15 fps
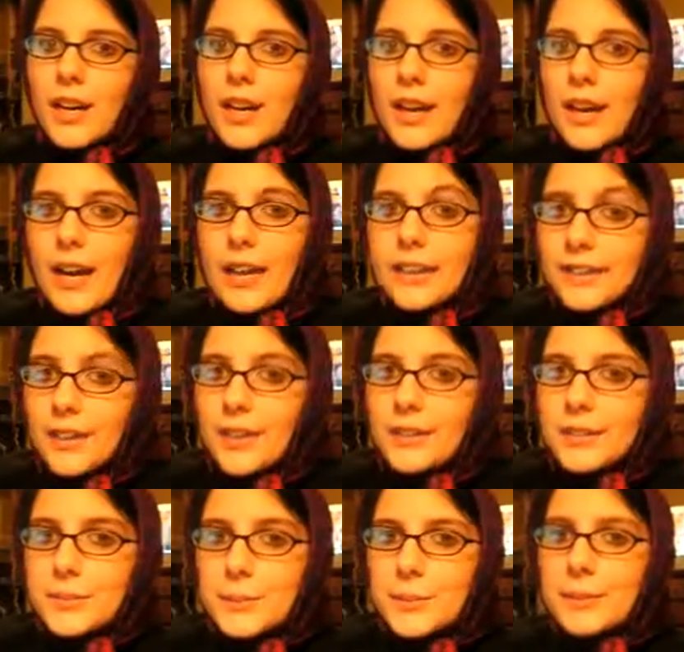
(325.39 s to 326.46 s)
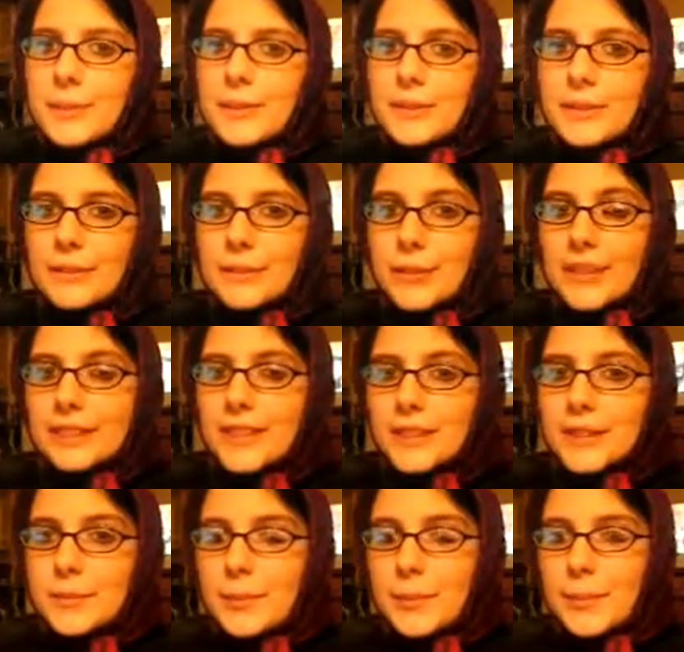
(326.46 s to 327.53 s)
I talk to people. When I talk to
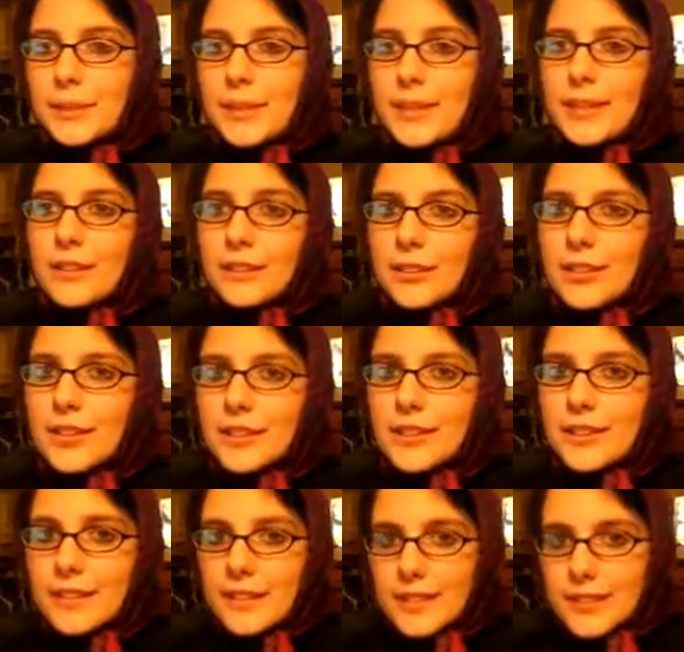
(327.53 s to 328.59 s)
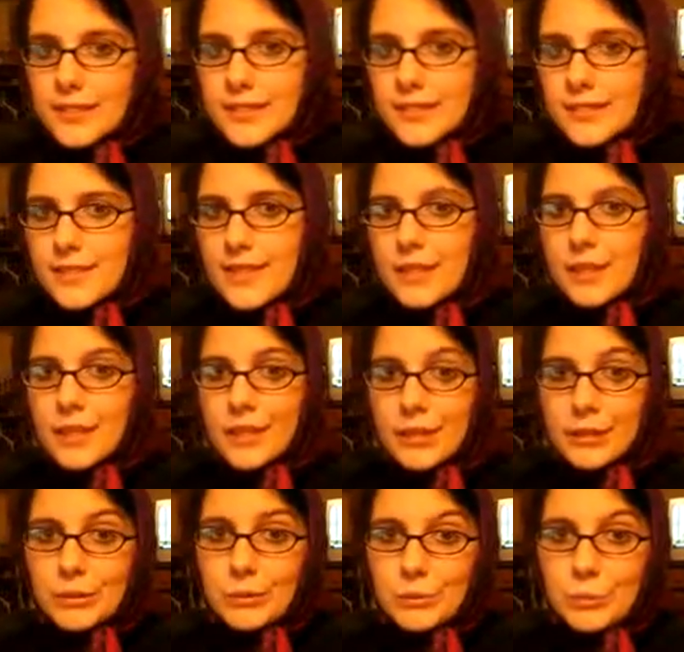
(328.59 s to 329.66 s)
people, I look in their eyes.
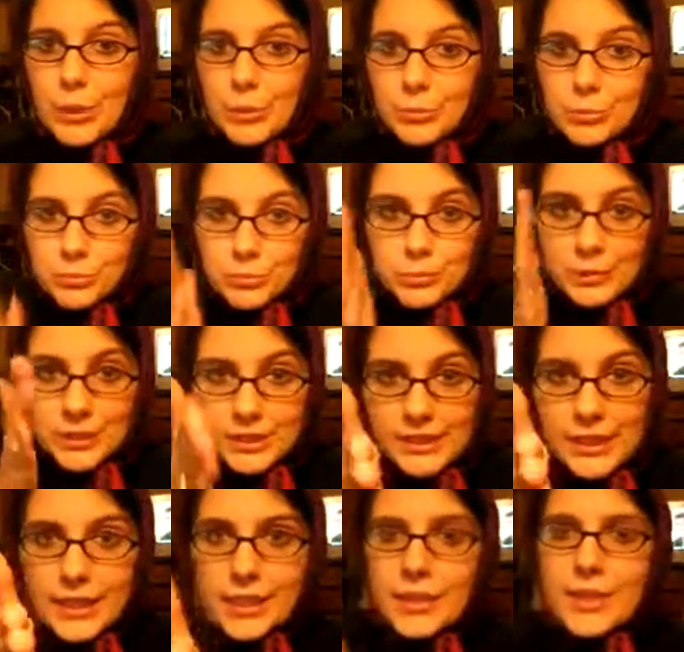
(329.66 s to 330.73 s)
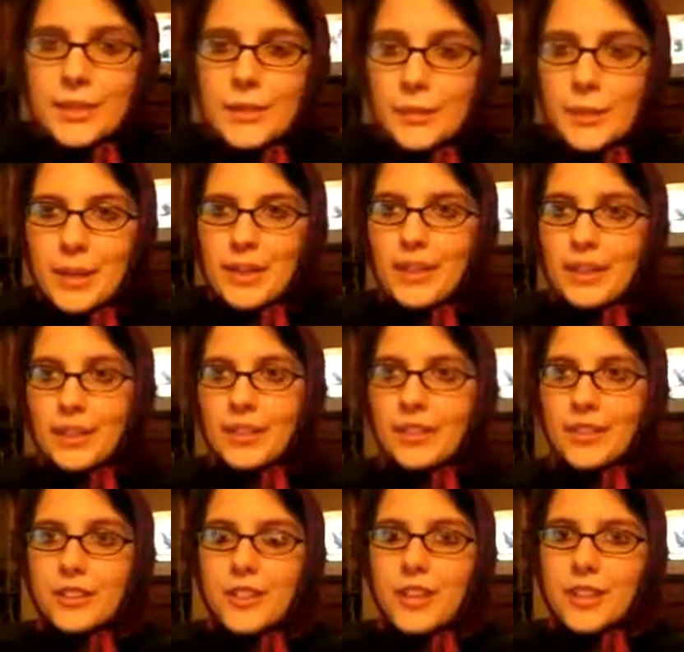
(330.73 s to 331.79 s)
I stare. I make eye
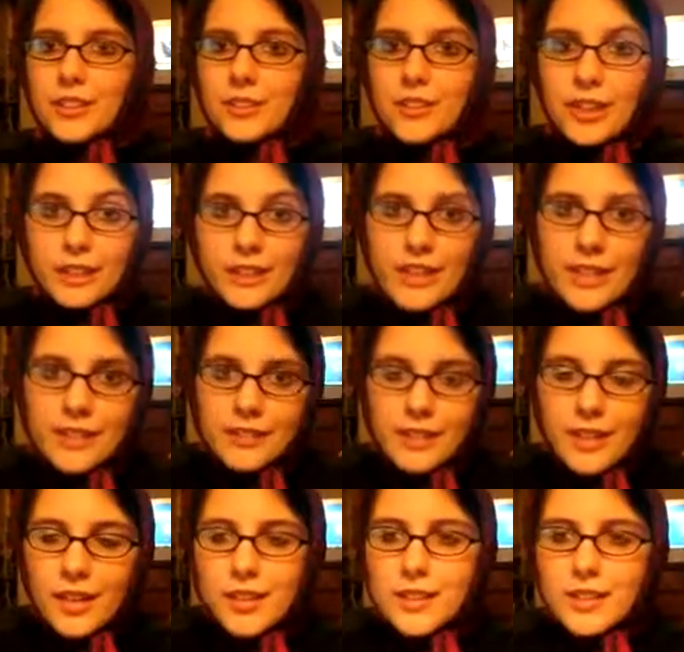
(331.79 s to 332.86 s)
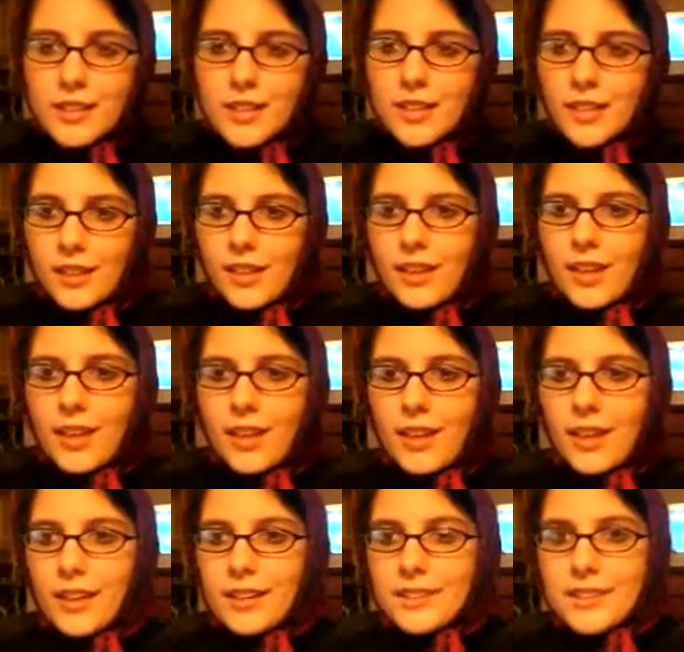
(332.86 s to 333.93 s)
contact directly at their eyes. And
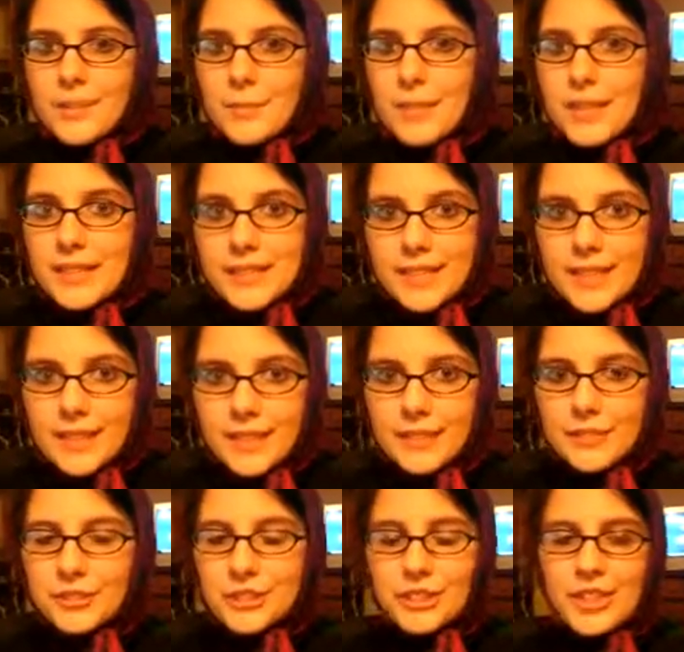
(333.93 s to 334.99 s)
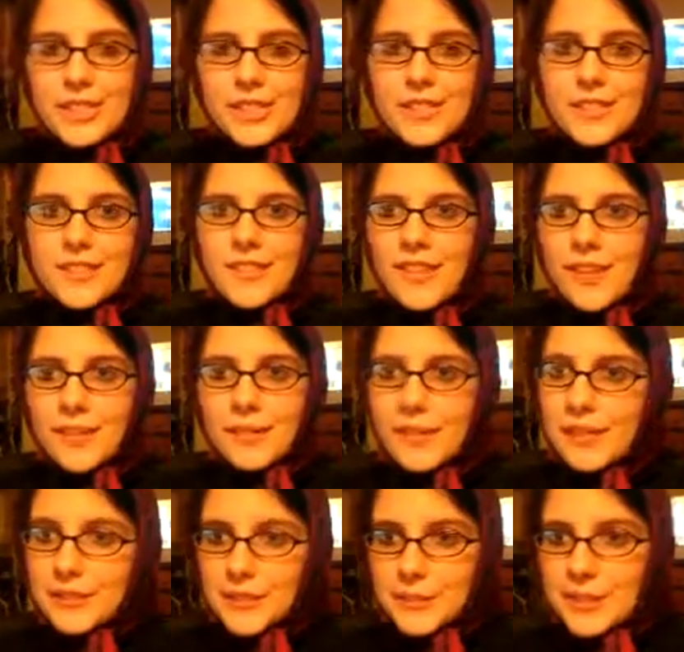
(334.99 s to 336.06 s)
it's amazing. I was trying to do that while I was
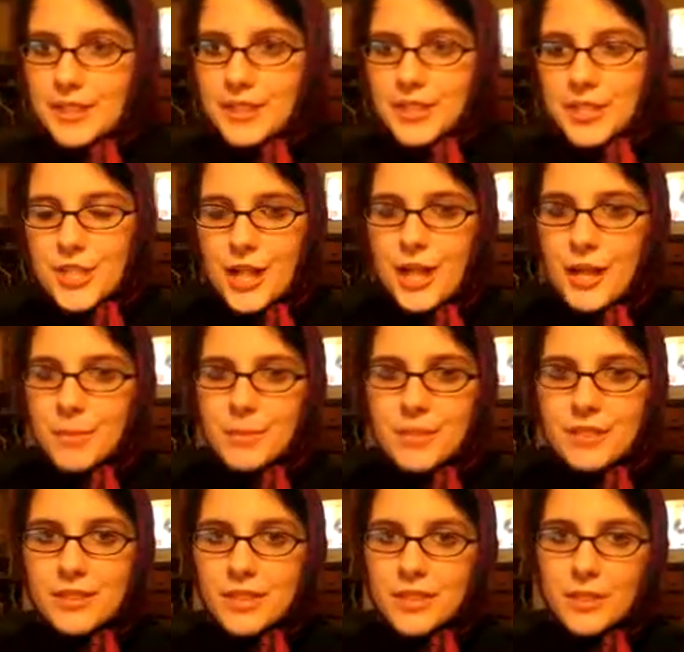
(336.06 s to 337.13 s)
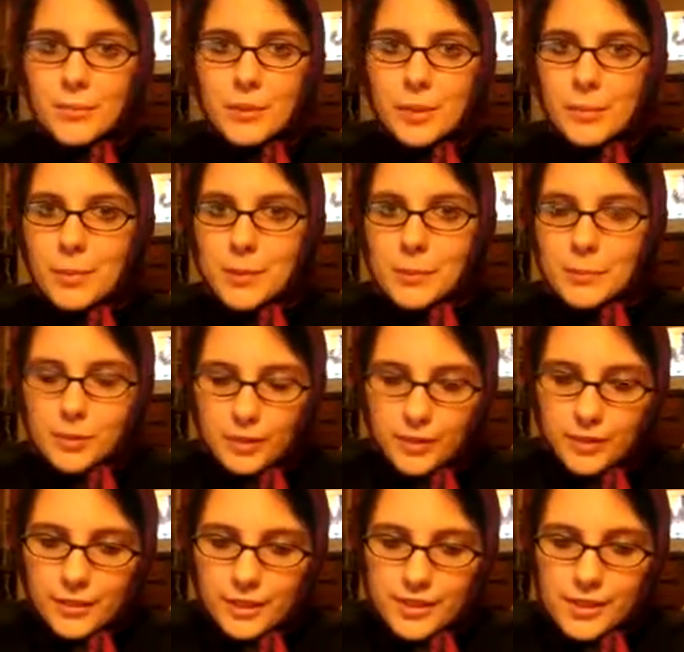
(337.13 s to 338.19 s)
wearing hijab, and so many people, you know, they
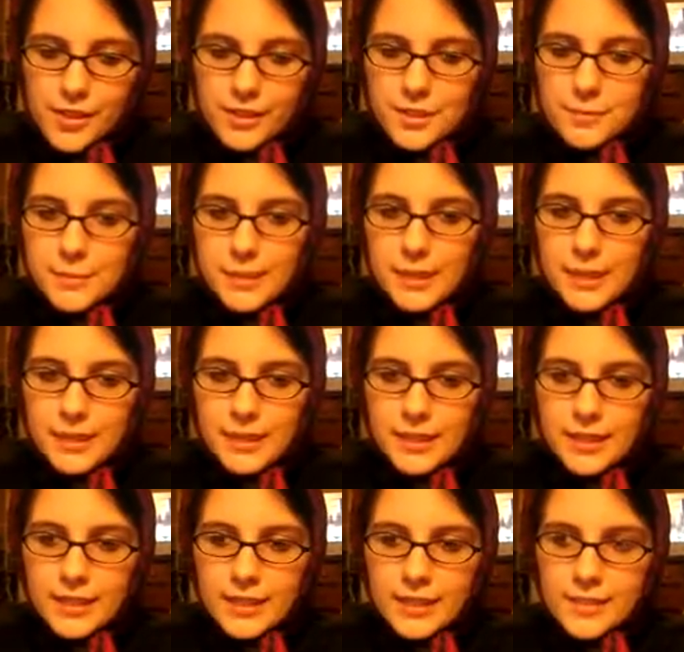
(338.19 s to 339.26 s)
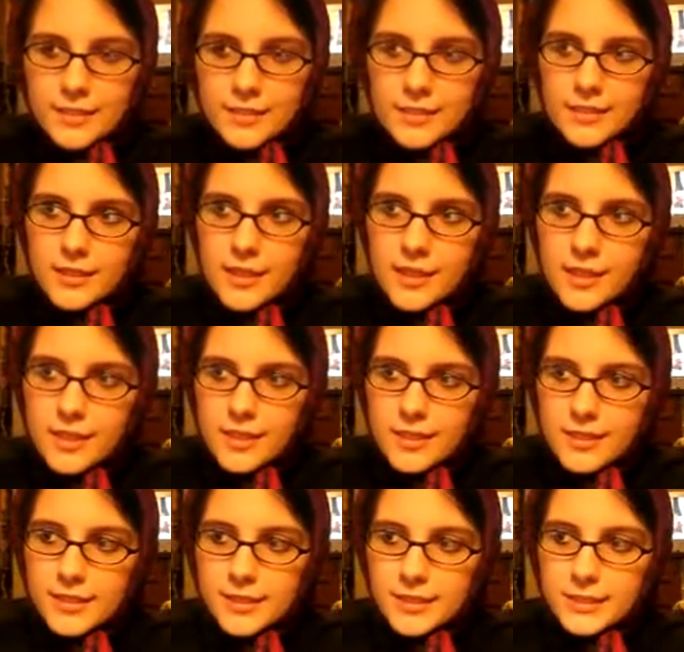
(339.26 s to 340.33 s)
talk to me like this, or they
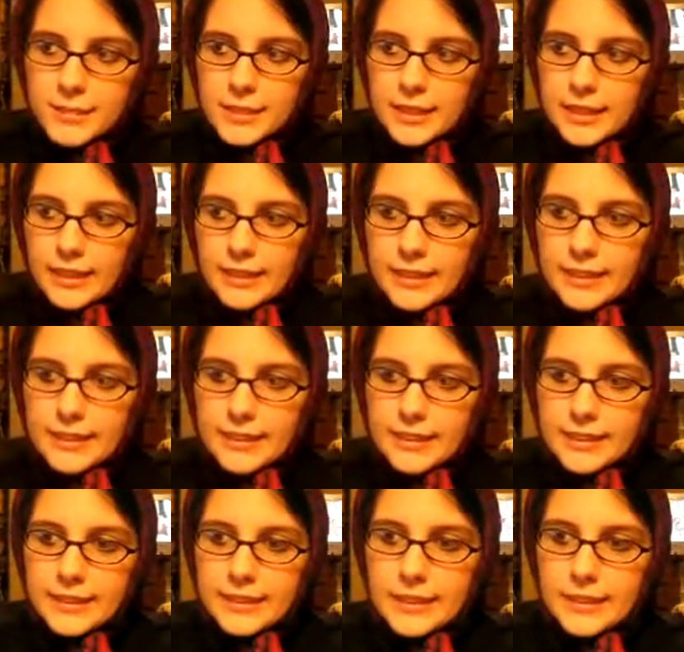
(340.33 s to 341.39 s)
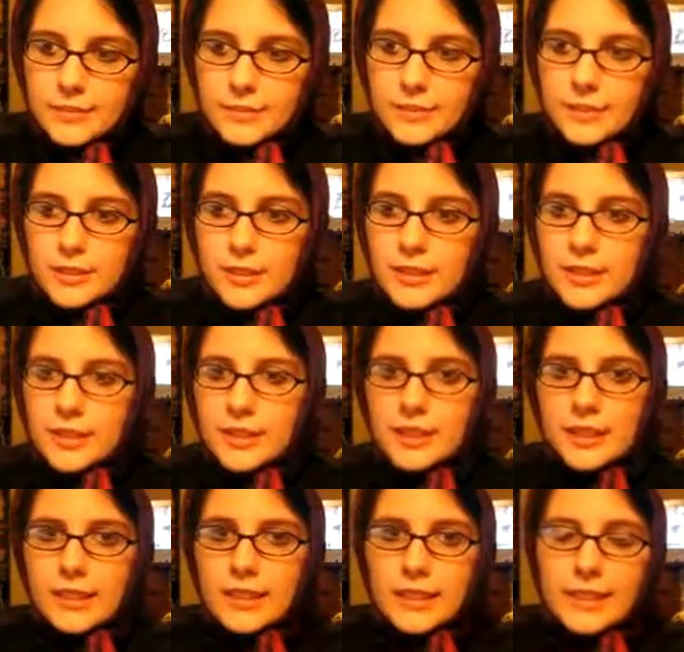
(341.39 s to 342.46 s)
talk to me kind of like this, or
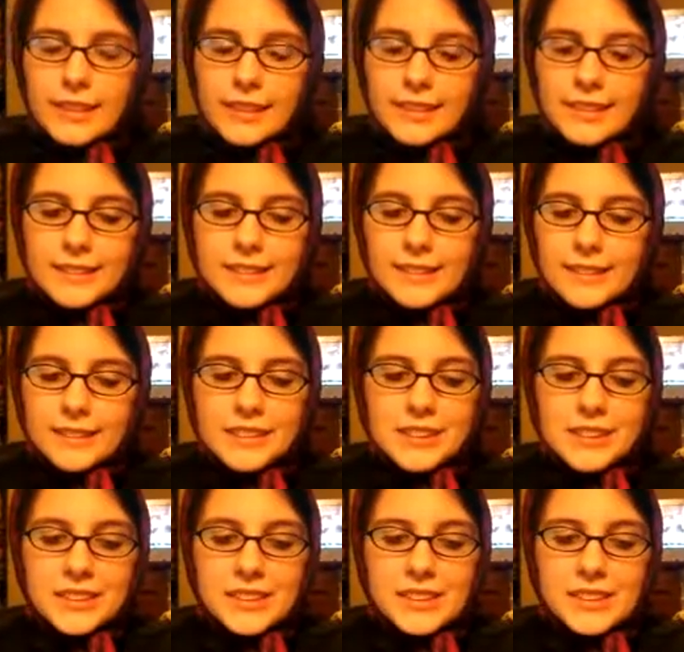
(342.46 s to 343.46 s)
it was just...